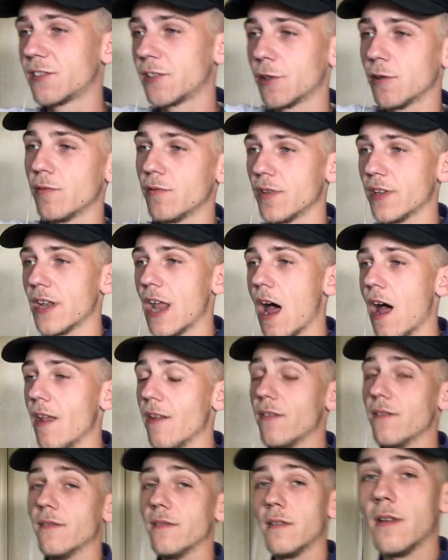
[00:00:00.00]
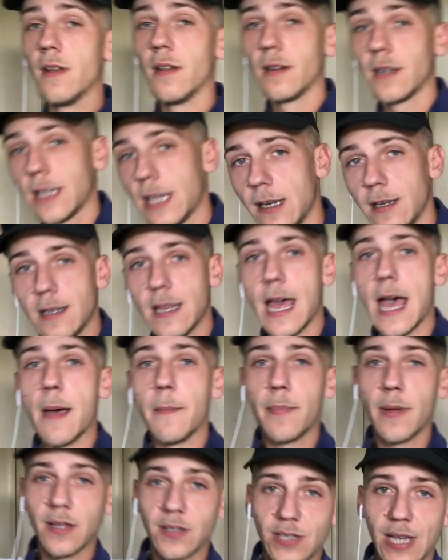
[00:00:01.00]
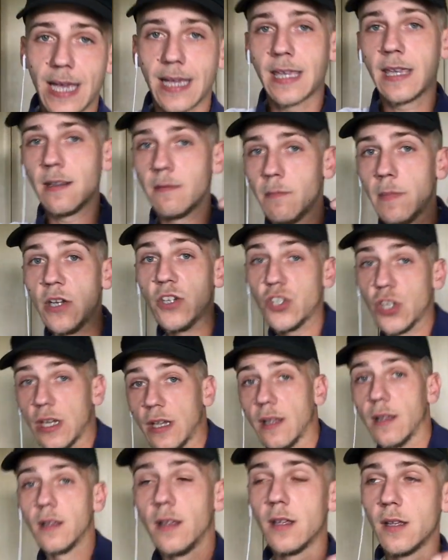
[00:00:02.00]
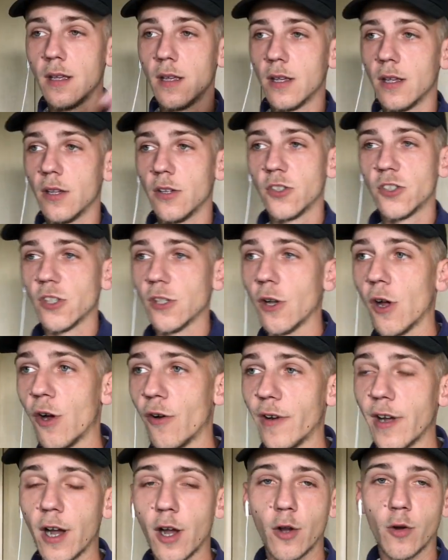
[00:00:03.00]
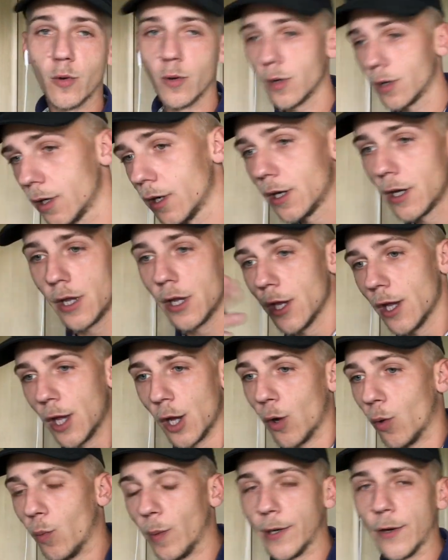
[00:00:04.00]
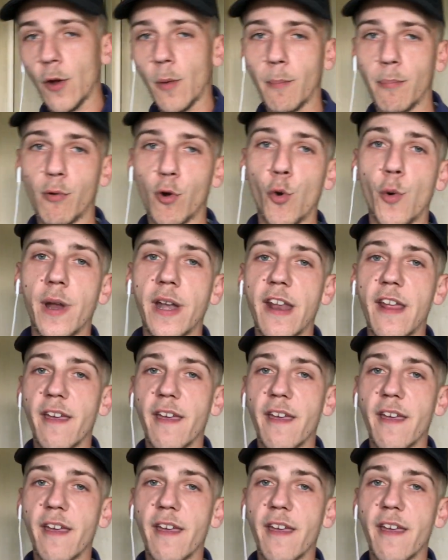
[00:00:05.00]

to the nun kidnap attacking midget scenario we got brewing